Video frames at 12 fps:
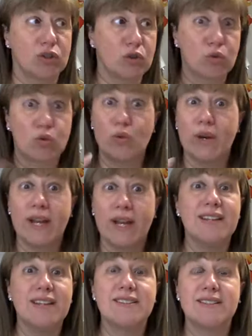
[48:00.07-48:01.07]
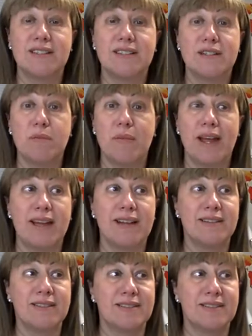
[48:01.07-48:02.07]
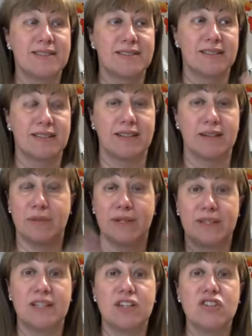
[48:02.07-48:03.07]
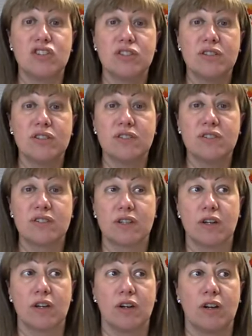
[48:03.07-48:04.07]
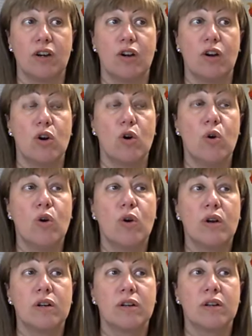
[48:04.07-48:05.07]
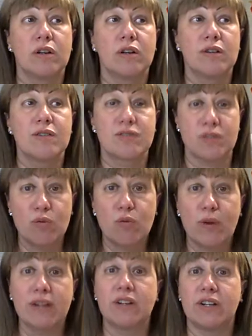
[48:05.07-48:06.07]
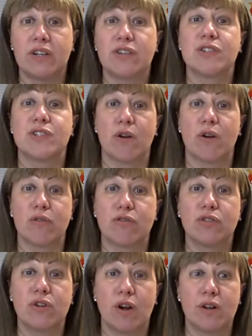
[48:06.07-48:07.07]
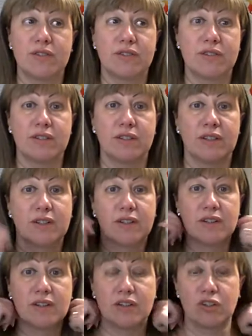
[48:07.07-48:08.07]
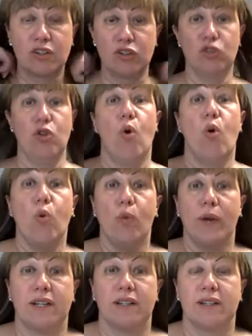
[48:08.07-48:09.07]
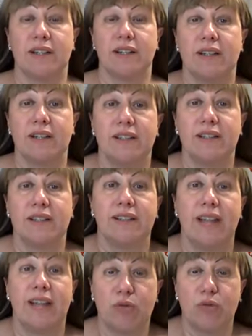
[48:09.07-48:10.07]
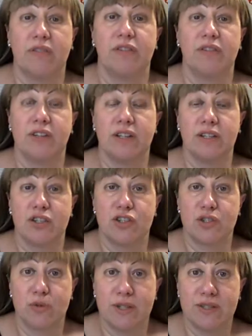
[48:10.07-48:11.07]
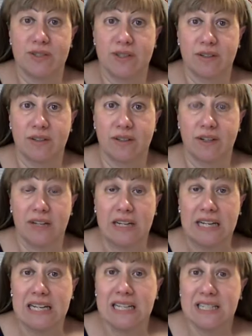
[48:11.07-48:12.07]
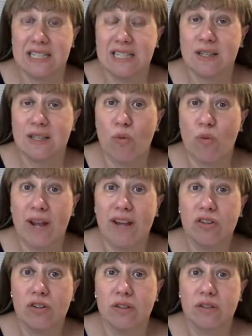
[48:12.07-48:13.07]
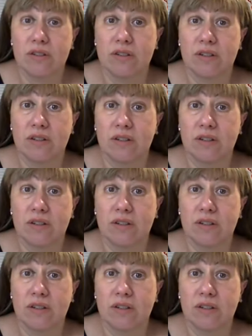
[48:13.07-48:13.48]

crazy demands, petitions? Or surrendering yourself to God, knowing that for everything there is a reason? She surrendered.